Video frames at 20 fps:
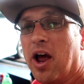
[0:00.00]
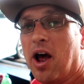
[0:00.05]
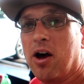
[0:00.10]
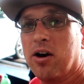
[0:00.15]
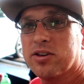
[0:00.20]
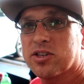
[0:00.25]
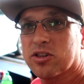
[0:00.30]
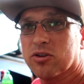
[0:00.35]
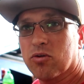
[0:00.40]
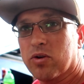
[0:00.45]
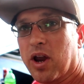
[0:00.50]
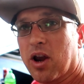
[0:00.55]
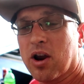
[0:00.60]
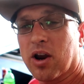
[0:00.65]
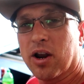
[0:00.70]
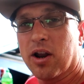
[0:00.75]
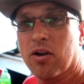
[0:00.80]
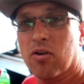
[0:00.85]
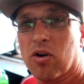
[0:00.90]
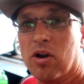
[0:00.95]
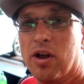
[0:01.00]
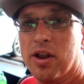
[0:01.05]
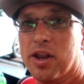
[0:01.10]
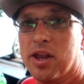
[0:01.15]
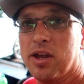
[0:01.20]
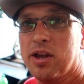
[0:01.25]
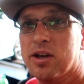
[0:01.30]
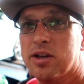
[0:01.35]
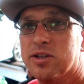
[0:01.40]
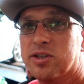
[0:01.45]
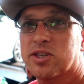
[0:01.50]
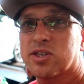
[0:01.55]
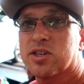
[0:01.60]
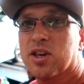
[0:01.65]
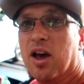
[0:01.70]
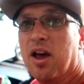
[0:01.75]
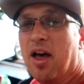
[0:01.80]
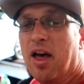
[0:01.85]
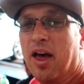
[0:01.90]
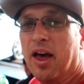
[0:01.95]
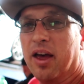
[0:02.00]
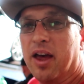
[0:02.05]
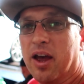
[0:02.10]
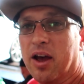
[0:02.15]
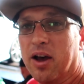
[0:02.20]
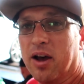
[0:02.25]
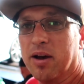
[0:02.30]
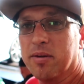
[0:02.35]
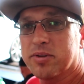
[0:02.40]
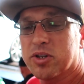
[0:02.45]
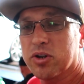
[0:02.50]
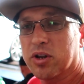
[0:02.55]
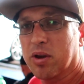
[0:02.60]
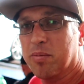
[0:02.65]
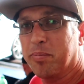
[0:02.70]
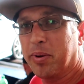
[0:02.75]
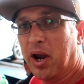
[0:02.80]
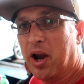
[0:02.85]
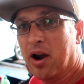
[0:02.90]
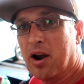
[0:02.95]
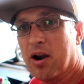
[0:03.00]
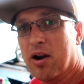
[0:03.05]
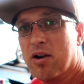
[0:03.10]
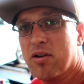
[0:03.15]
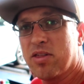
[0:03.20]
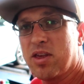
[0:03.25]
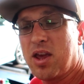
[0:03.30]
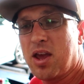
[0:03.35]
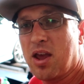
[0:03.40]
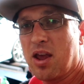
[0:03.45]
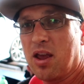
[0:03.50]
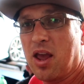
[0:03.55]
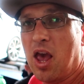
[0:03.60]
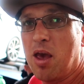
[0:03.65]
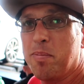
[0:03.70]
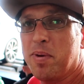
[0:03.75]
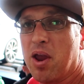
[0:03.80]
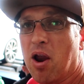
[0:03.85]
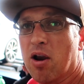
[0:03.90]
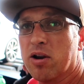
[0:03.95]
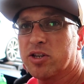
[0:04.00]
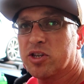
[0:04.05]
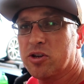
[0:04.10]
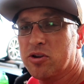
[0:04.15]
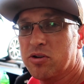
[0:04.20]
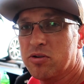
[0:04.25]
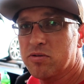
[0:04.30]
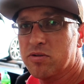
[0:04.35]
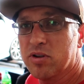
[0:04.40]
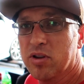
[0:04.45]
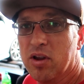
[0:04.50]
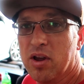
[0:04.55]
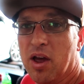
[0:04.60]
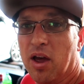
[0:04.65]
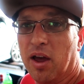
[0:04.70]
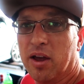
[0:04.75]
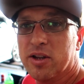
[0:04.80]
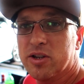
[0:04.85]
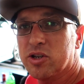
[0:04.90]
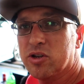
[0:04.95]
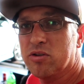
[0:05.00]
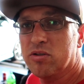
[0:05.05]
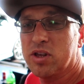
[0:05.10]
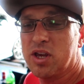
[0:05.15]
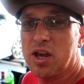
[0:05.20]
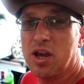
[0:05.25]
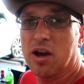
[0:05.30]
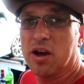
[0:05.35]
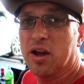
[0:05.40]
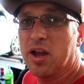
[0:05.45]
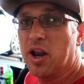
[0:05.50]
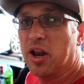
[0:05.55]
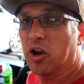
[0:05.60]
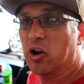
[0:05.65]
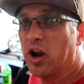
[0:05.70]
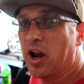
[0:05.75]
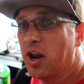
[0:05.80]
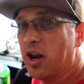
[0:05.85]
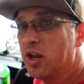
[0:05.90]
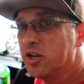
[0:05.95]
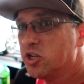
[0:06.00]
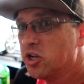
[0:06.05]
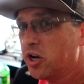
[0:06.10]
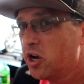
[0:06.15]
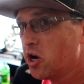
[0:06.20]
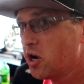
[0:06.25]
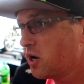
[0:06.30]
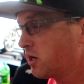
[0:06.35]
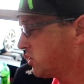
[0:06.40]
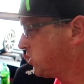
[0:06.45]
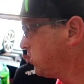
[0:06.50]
now, so we are going to run his to compare the APR tune to the integrated engineering